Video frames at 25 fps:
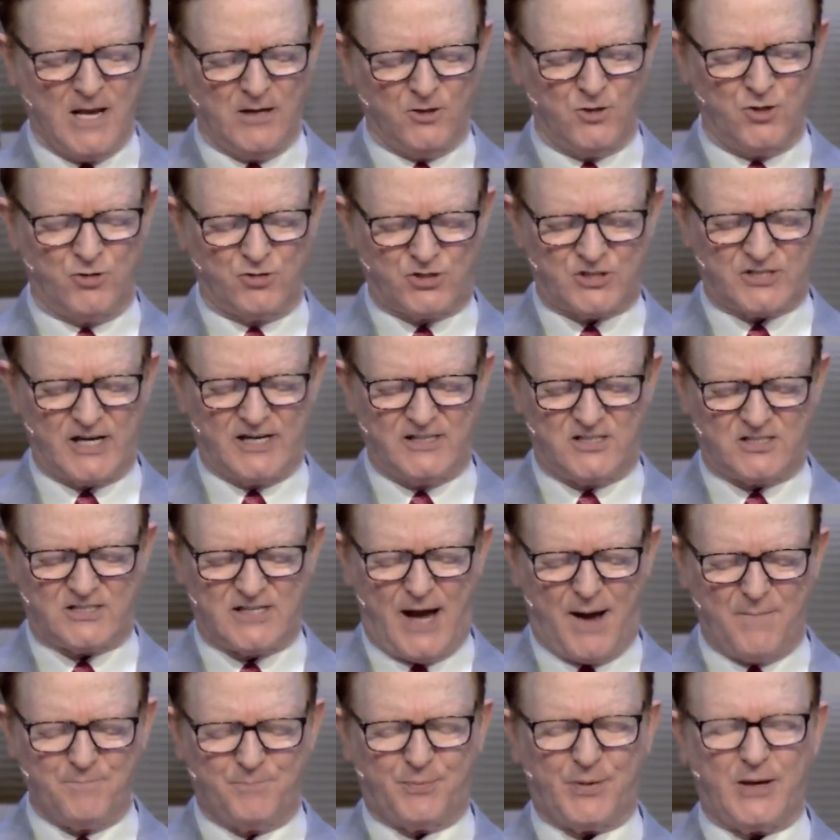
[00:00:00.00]
You see,
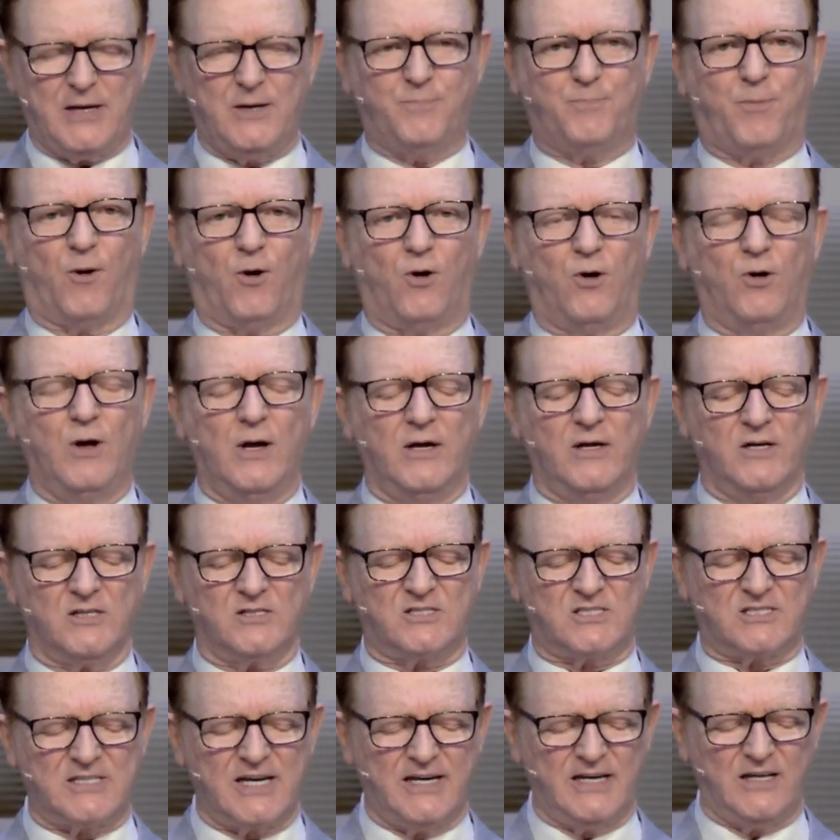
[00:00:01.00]
some people
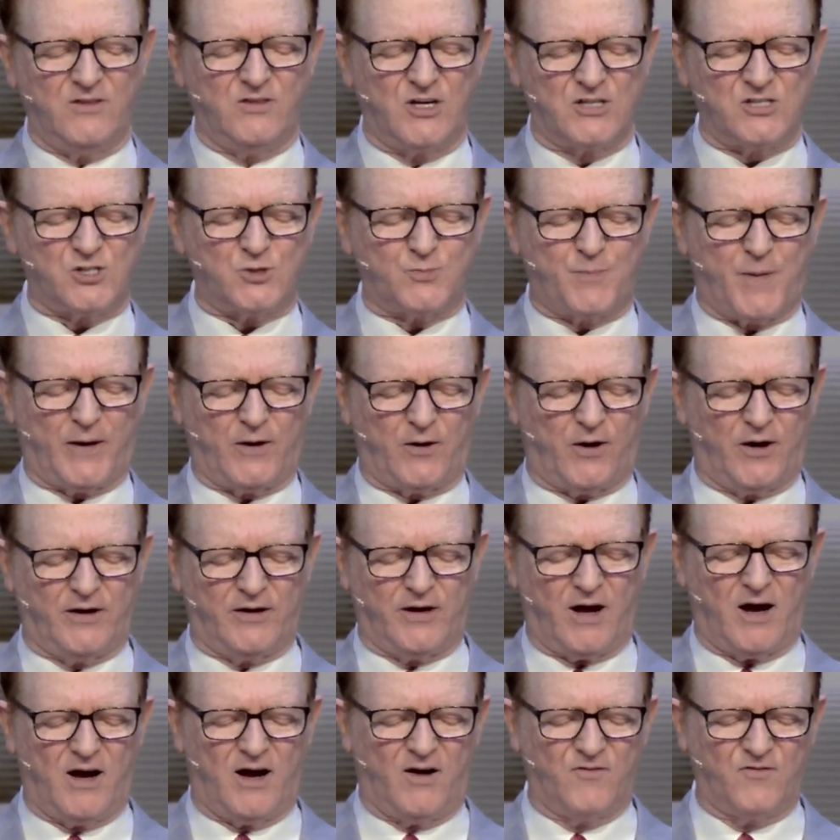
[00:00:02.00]
see the Spirit
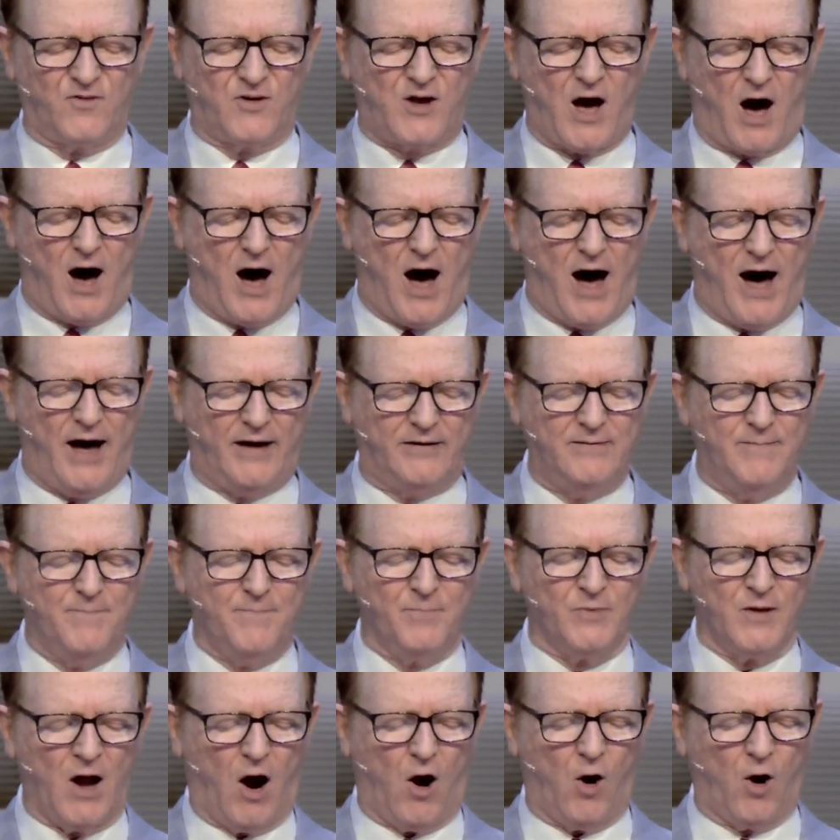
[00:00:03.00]
of God
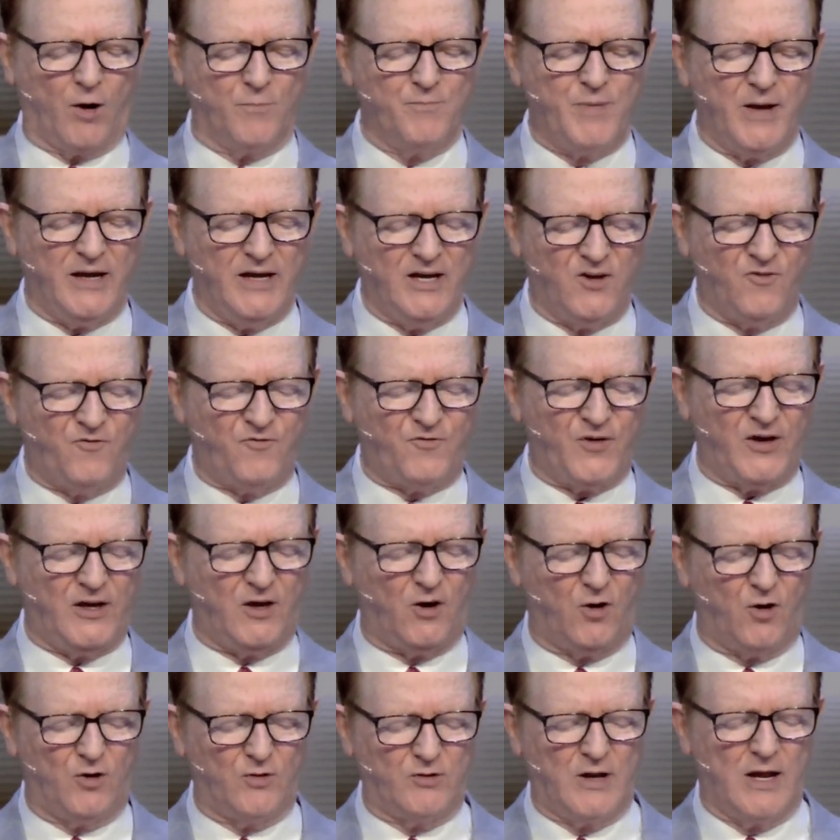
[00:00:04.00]
are being
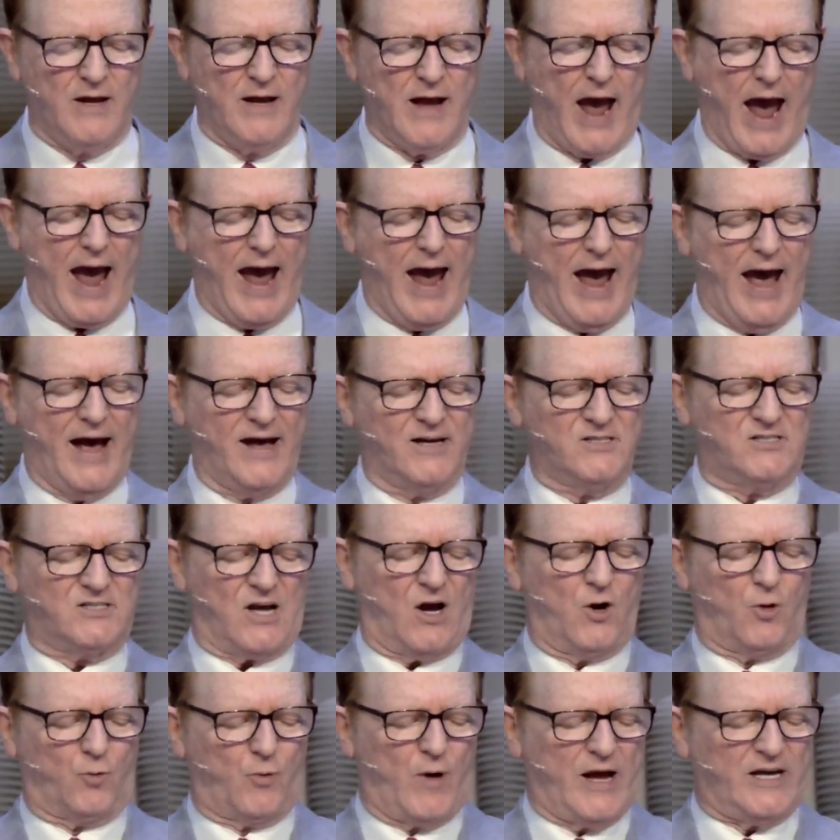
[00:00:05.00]
filled as
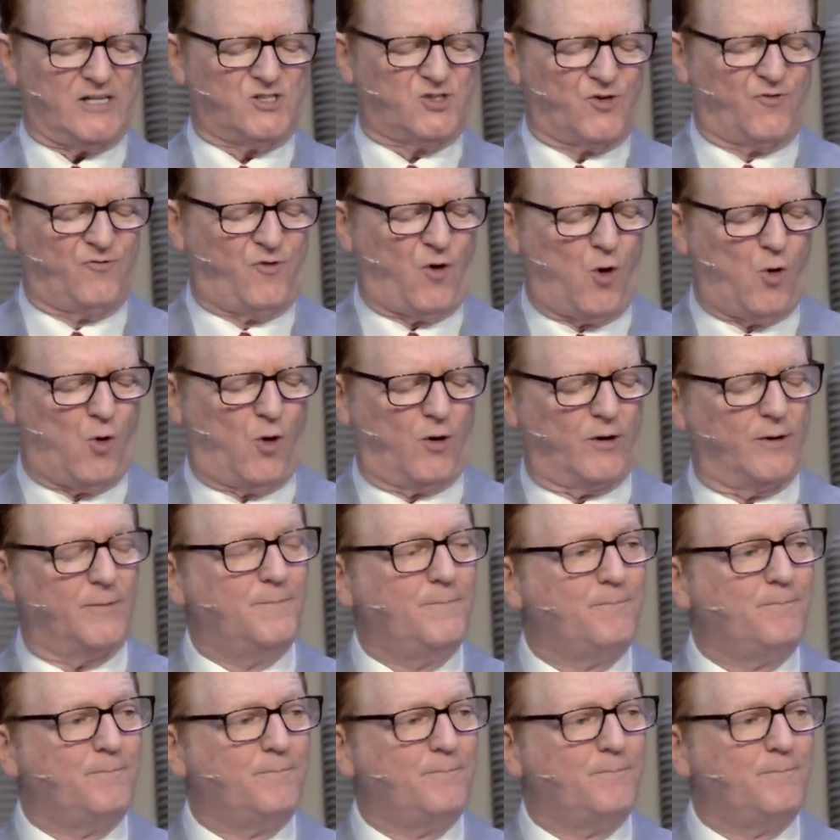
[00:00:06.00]
a reservoir